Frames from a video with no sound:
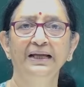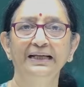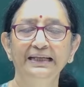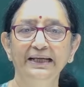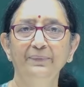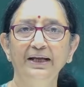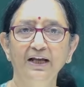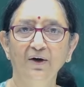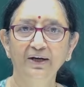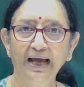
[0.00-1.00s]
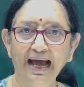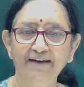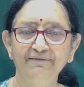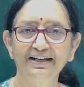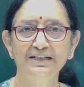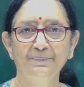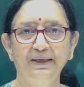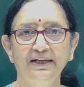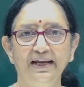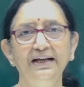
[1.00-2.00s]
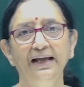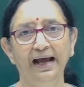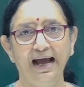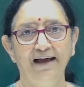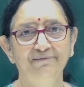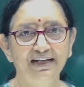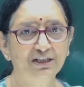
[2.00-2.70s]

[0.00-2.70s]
given on average speed and average